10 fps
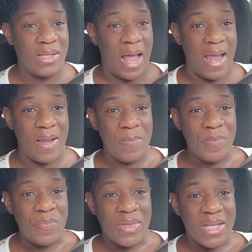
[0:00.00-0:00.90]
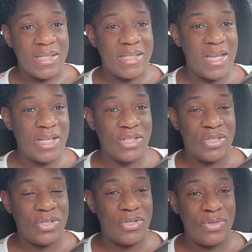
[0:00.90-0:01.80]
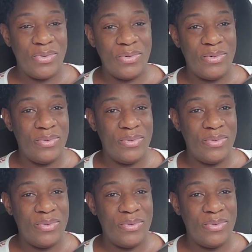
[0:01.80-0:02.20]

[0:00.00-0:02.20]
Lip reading: He's like 6'2".